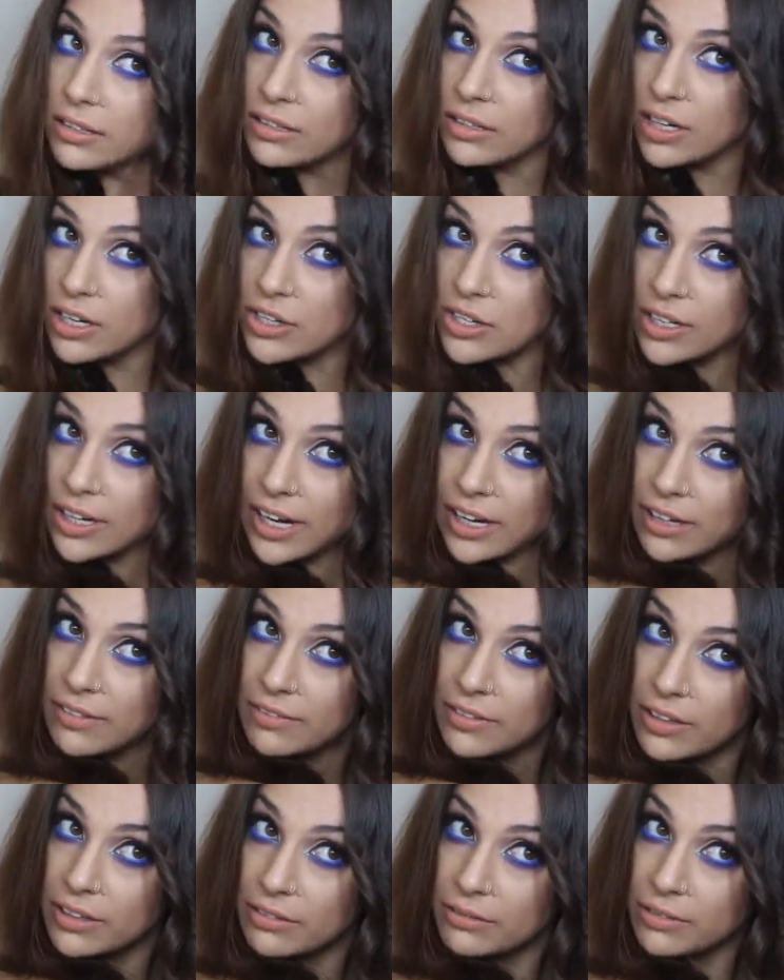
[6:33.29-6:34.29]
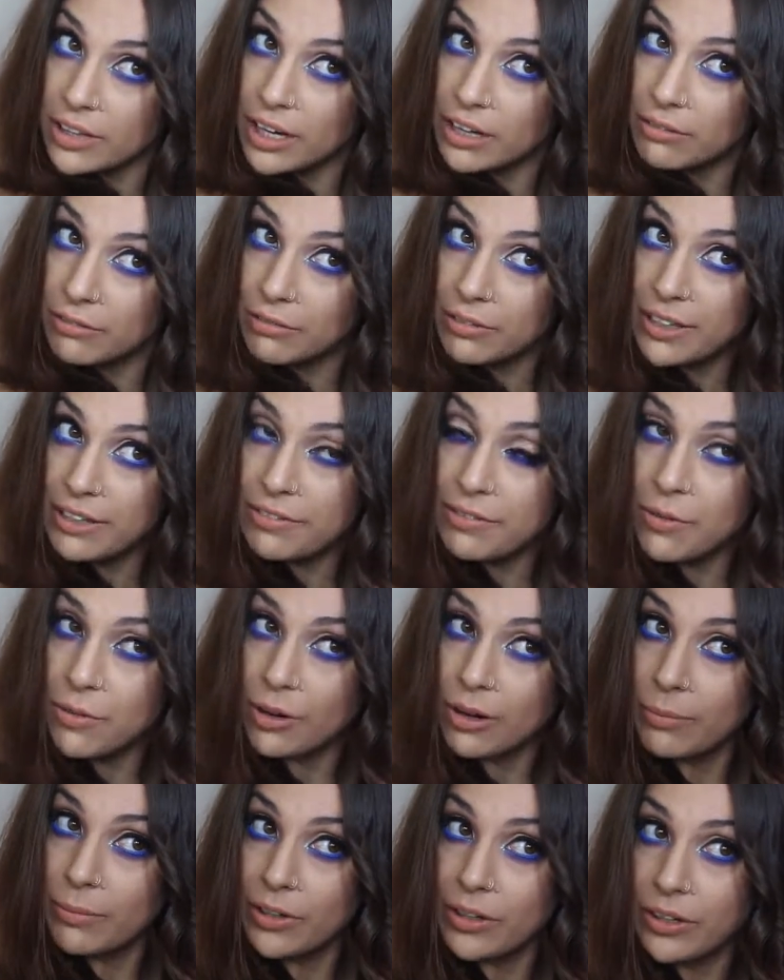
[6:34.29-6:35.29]
because you're kind of gonna
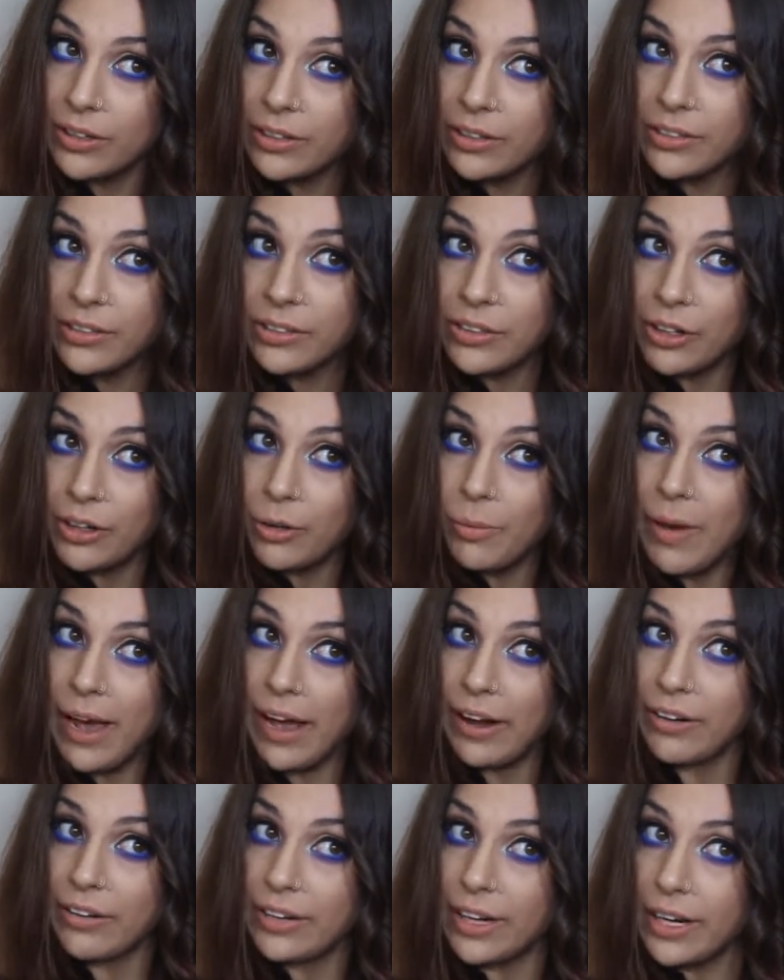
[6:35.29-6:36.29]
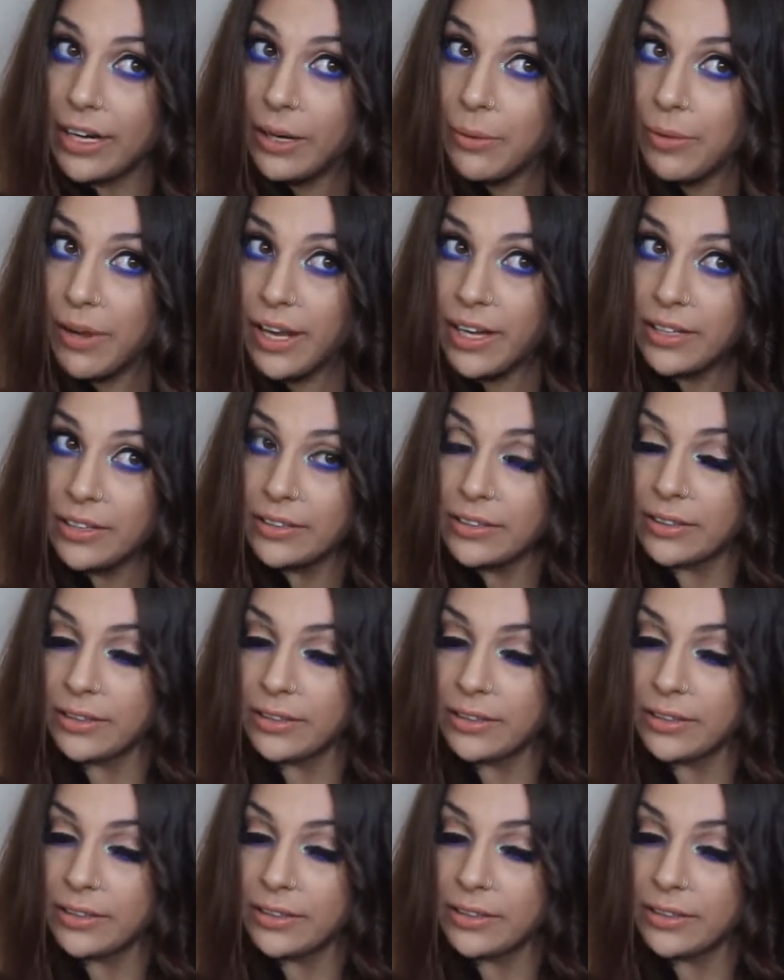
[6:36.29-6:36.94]
reform your curl pattern anyway.